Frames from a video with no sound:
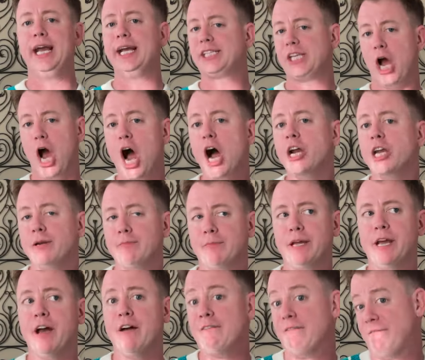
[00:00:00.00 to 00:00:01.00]
It's
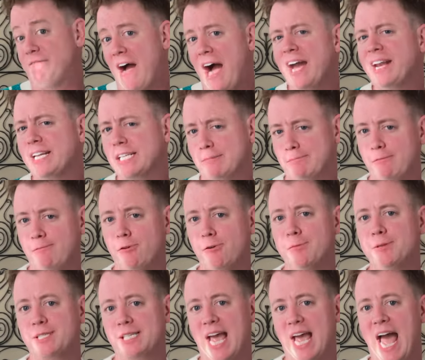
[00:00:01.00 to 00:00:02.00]
arguably her finest
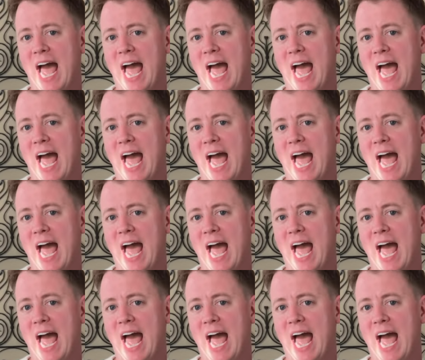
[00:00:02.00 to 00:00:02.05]
performance